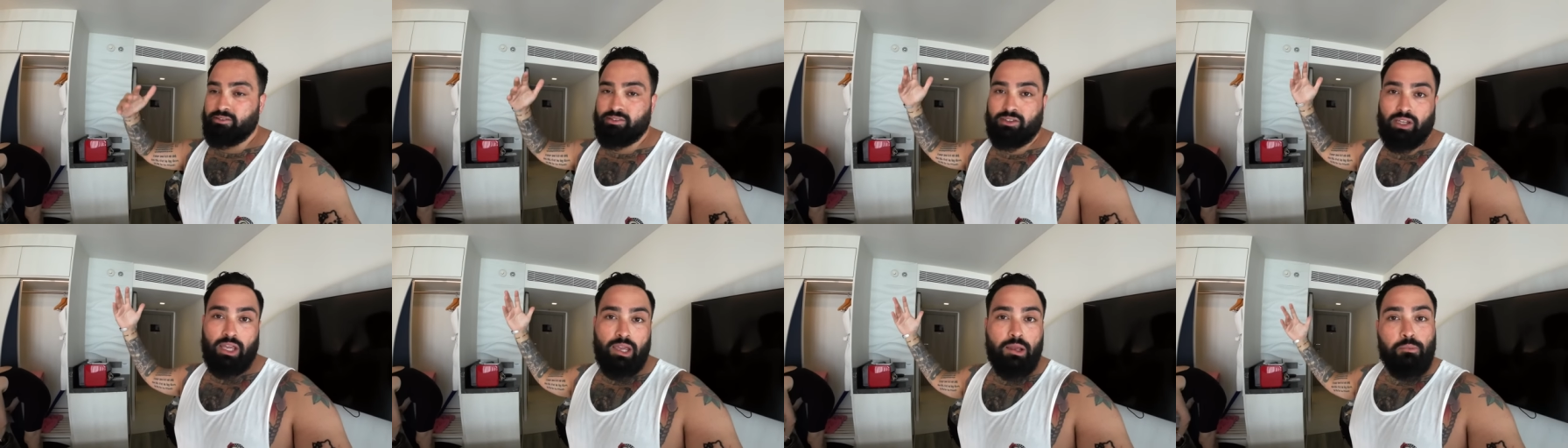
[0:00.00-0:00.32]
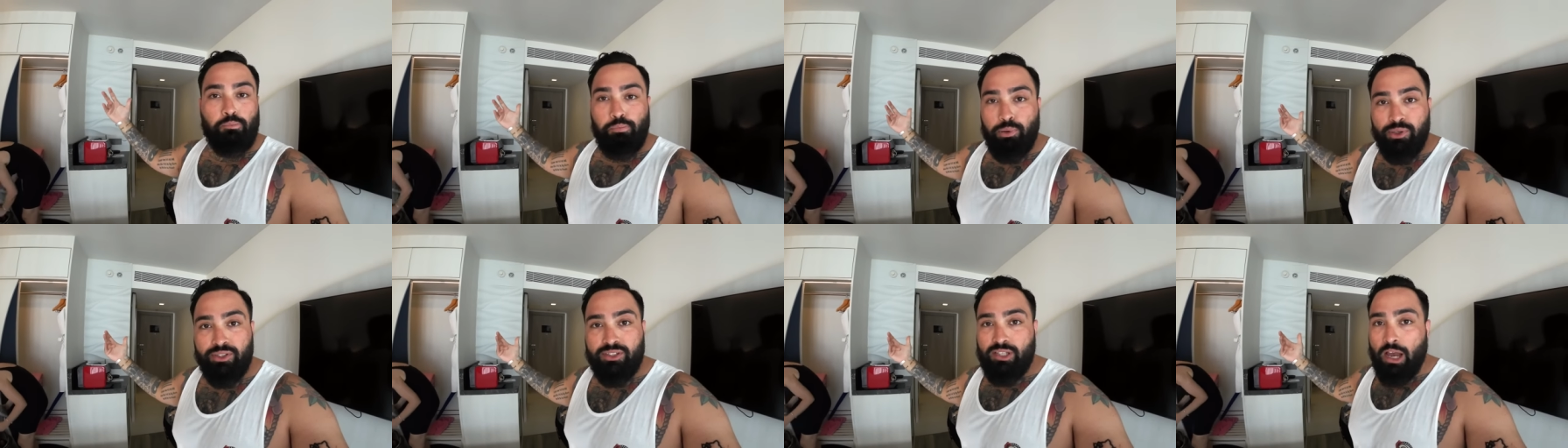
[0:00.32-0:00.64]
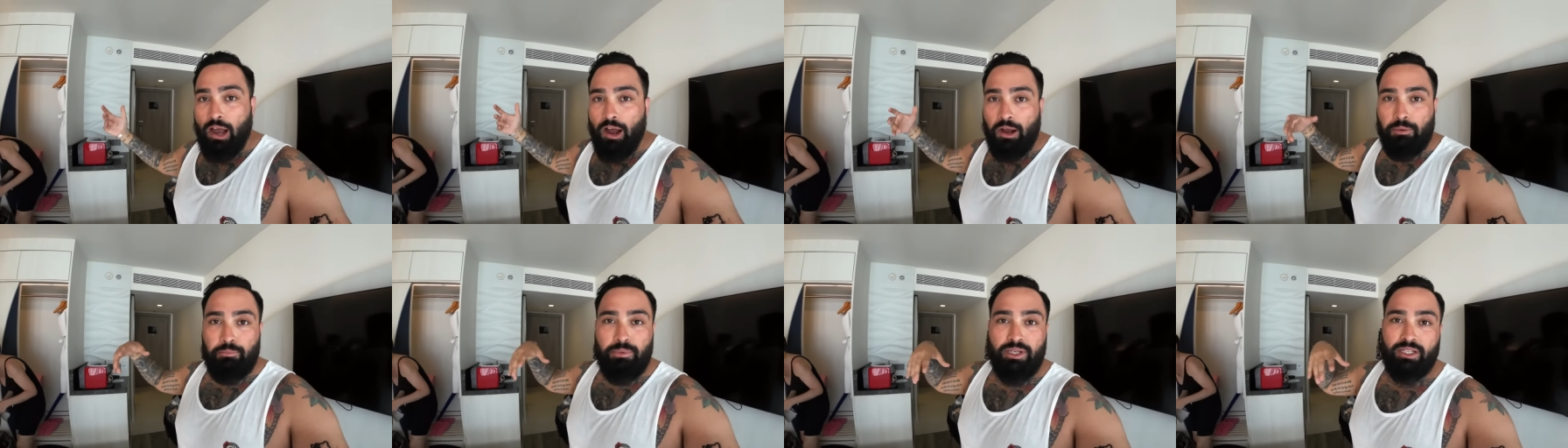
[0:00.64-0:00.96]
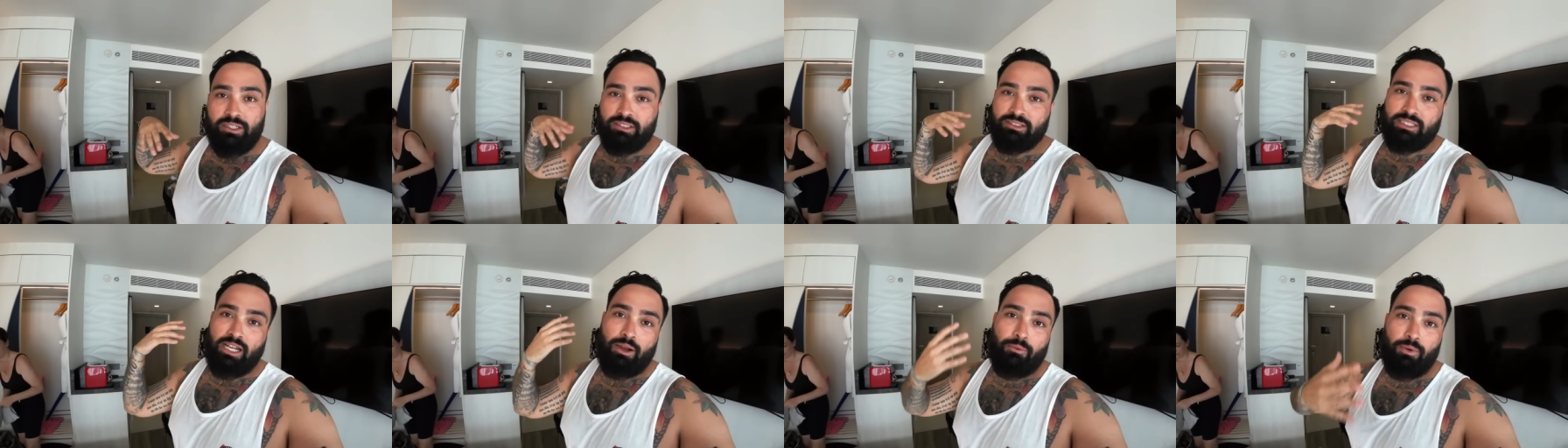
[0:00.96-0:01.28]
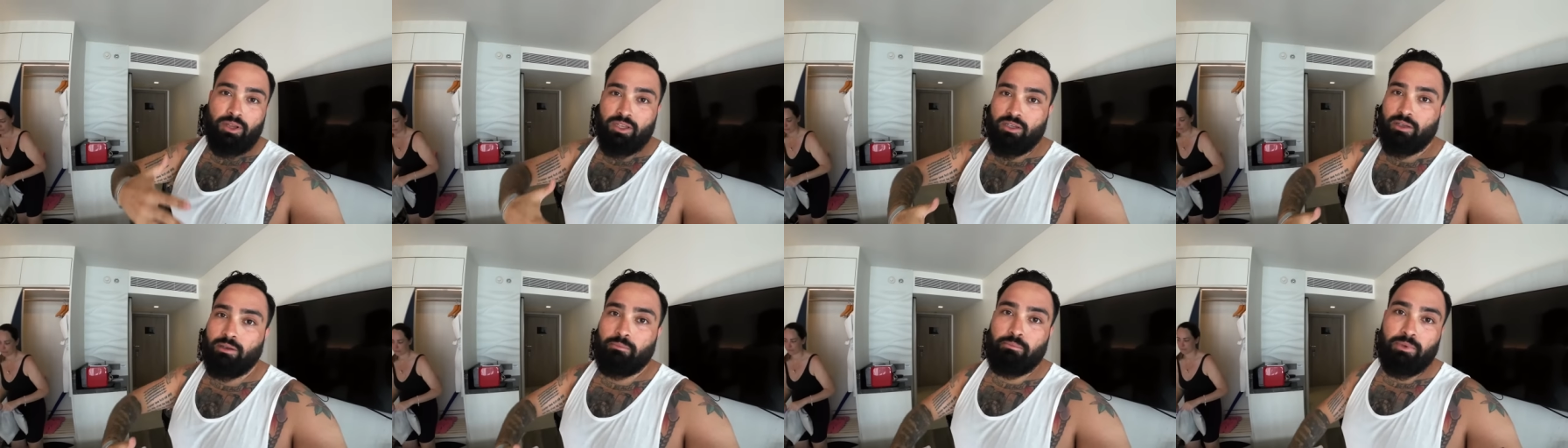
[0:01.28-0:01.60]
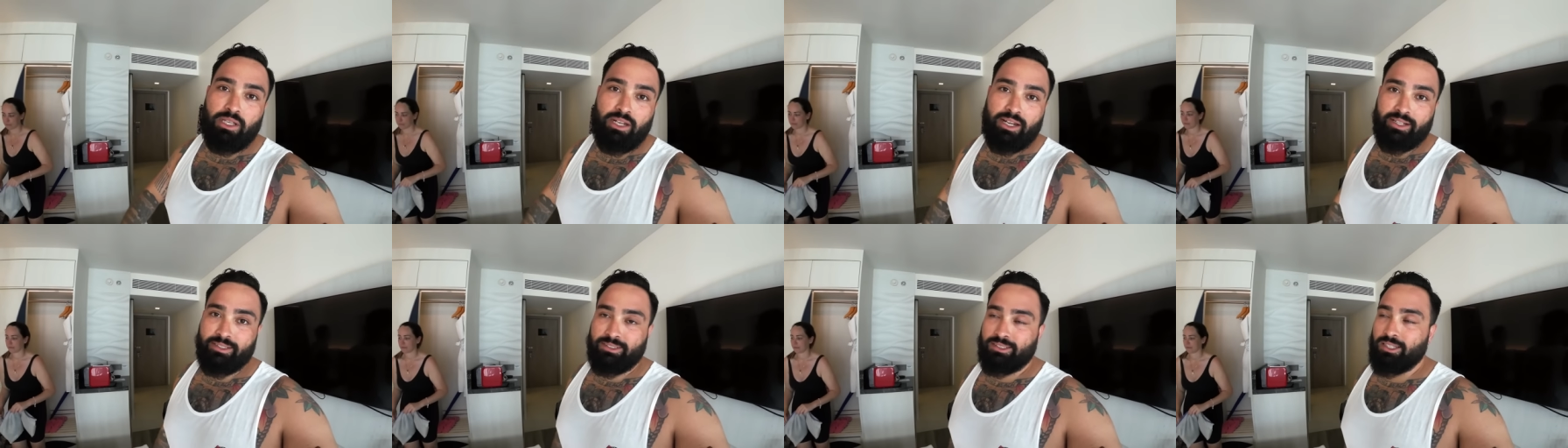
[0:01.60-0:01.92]
stay in Patong because that way you can
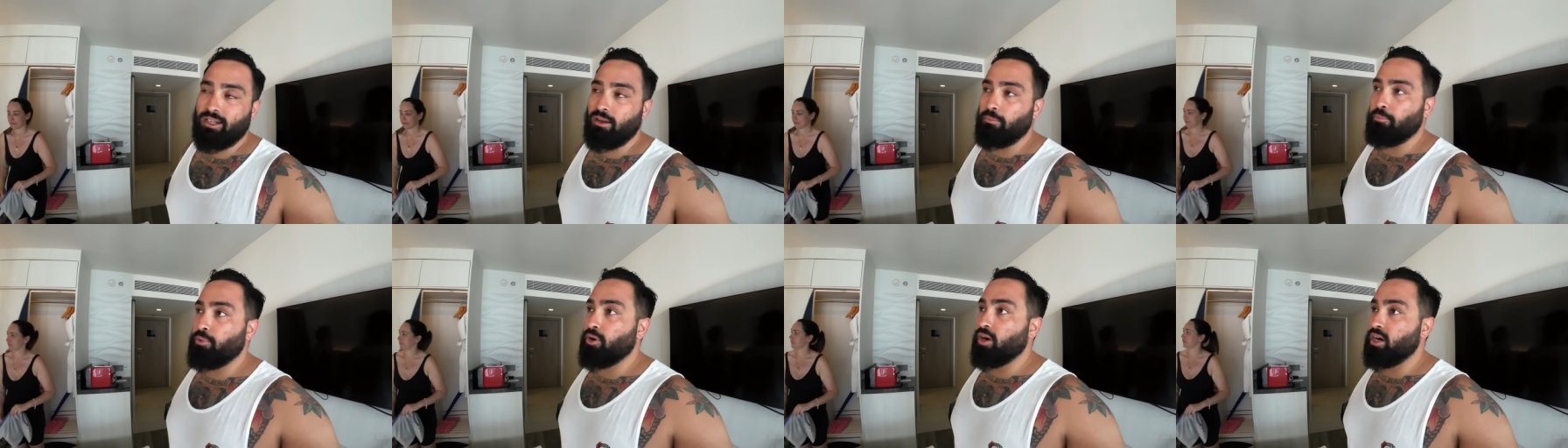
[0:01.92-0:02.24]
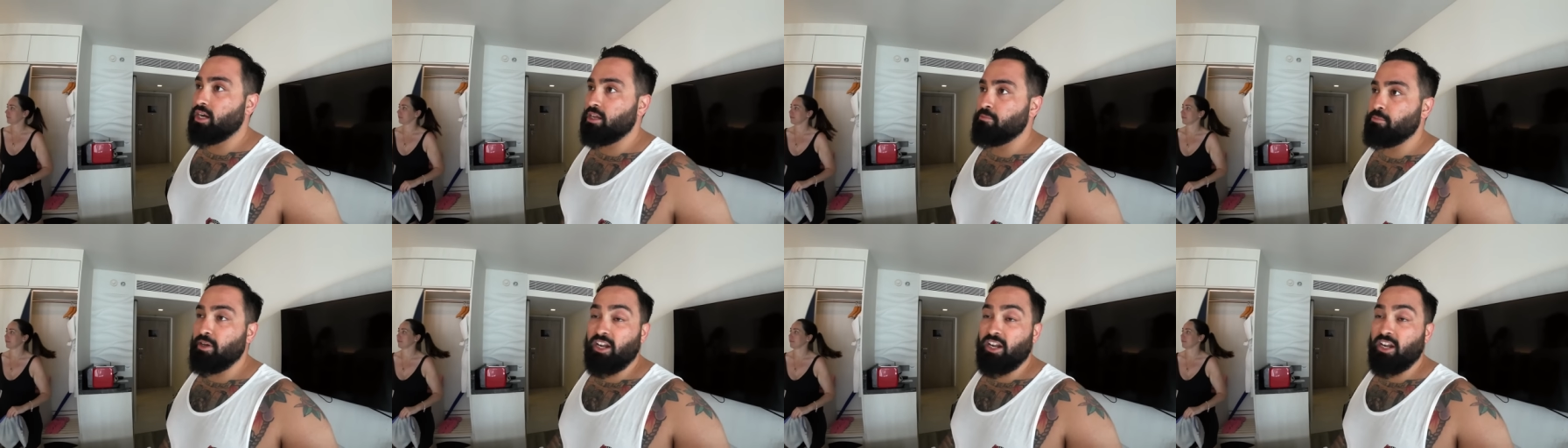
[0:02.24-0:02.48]
be next to the party.